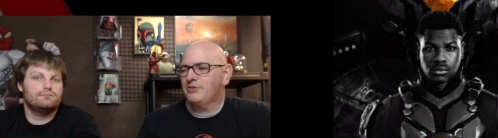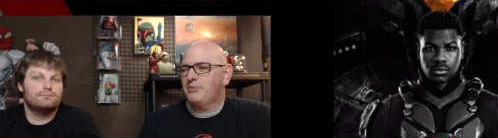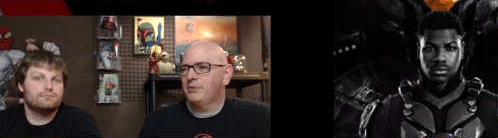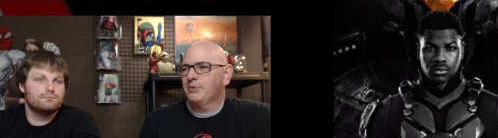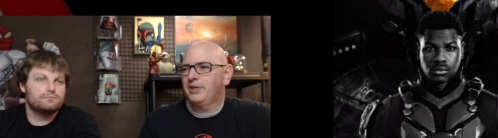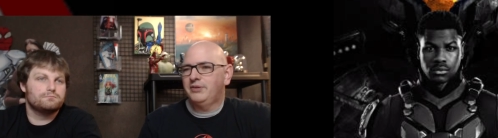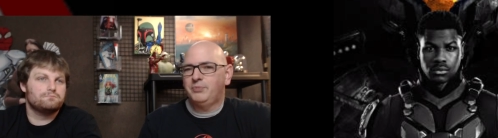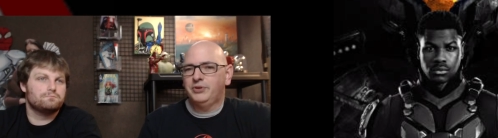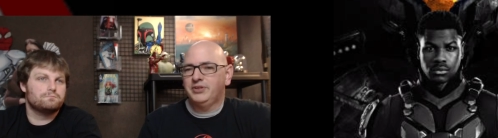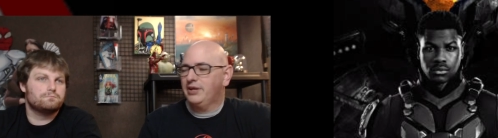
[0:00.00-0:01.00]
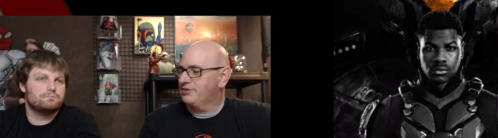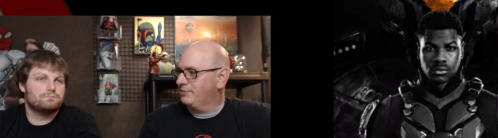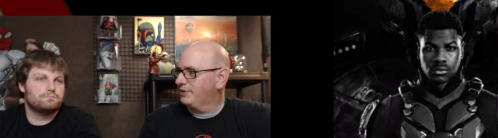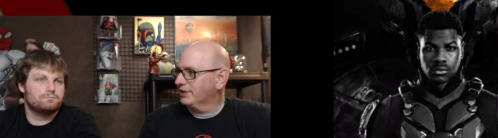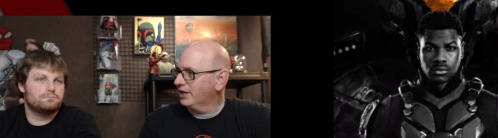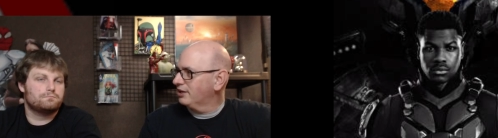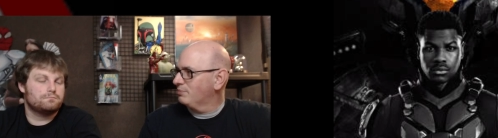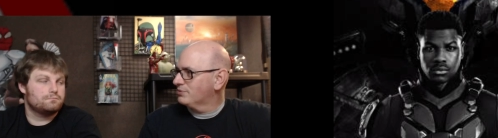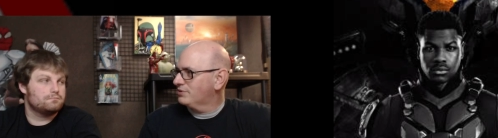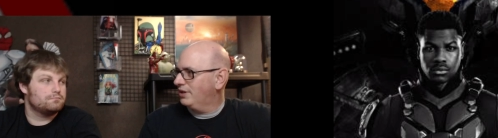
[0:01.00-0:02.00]
Speaker 1: of the people that put together some of the
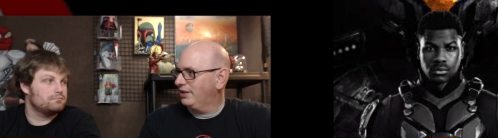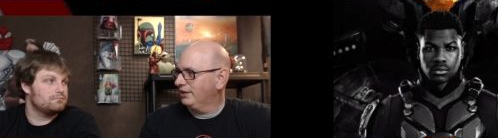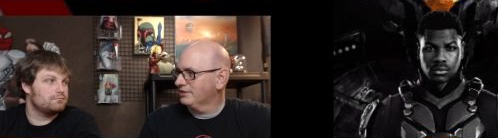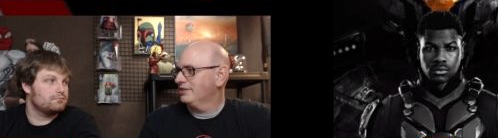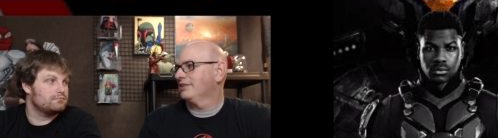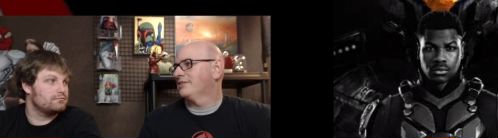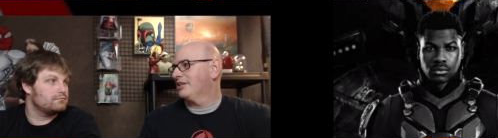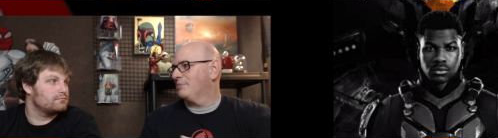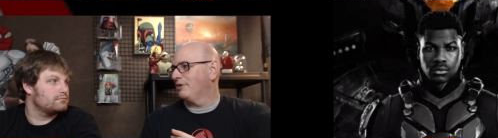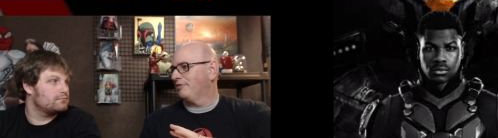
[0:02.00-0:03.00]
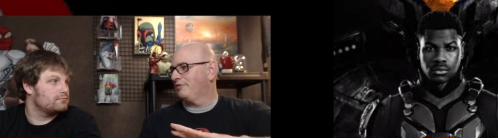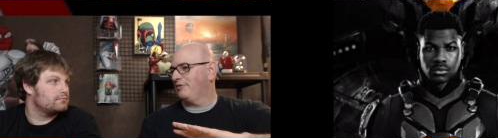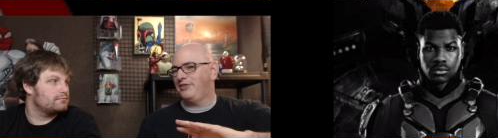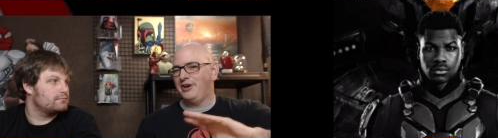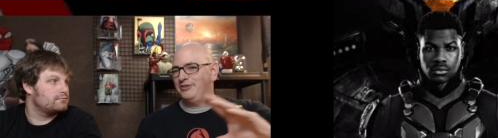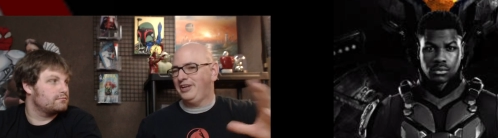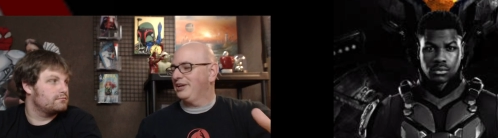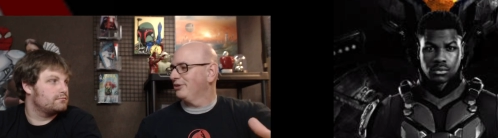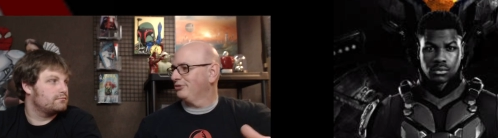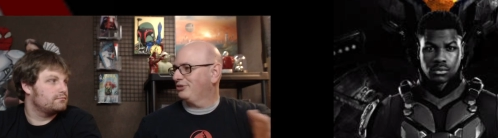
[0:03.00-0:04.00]
Gundams and listening to some of their
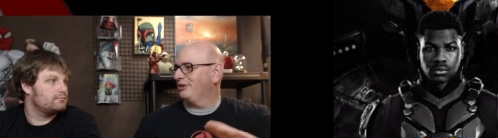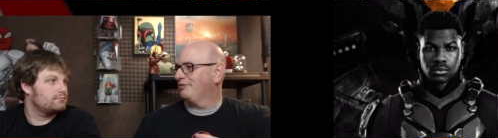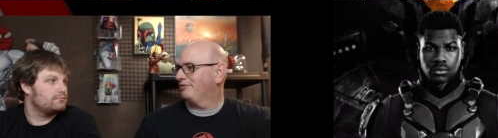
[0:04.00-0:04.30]
tales of,